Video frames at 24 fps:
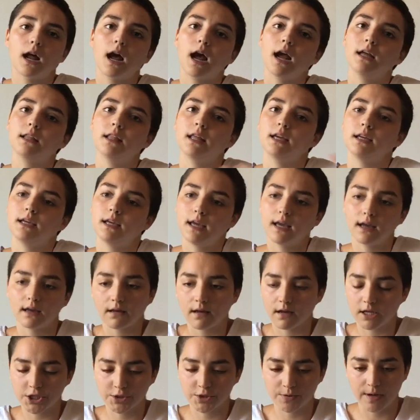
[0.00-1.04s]
I can't
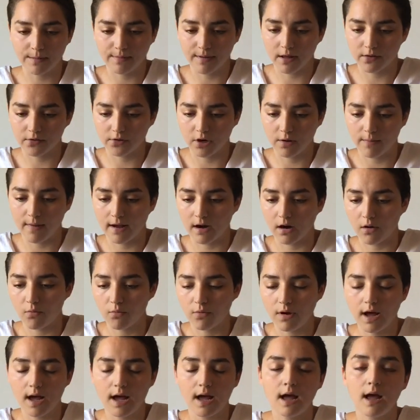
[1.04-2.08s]
catch my breath no matter
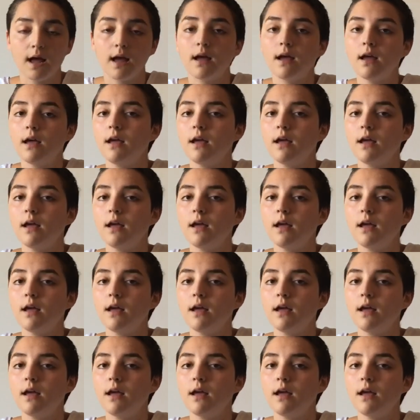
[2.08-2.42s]
what.